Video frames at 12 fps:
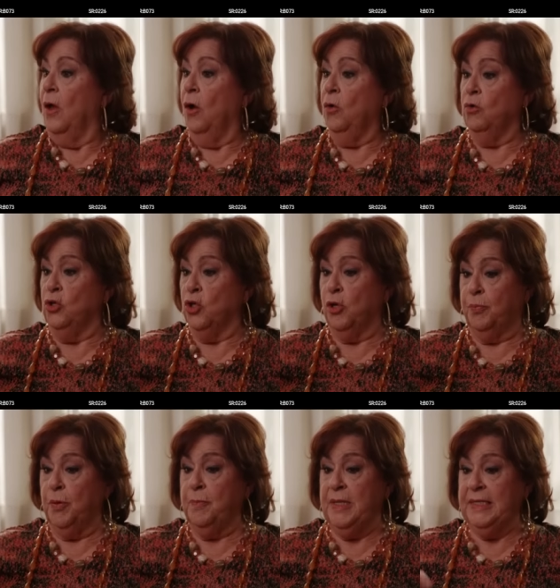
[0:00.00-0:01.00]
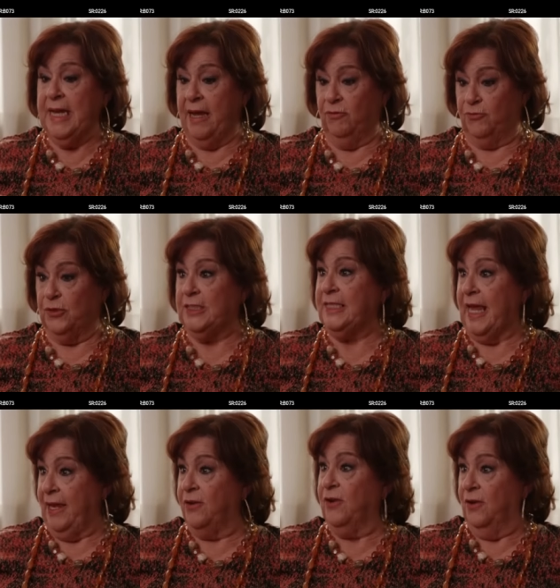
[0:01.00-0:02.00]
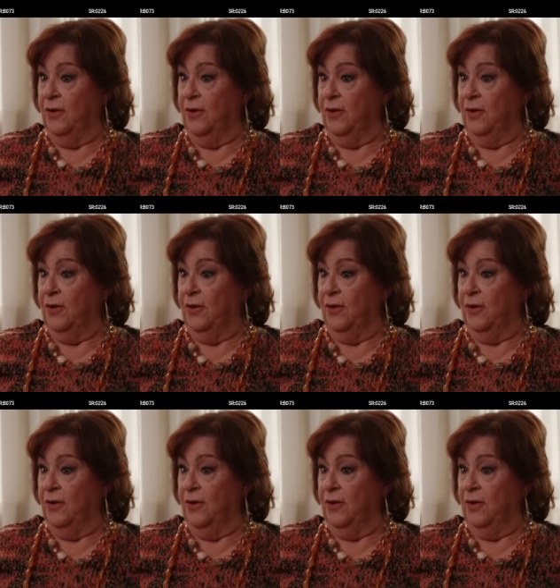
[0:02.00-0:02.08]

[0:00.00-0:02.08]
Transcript: Oh, you could put me down for a set.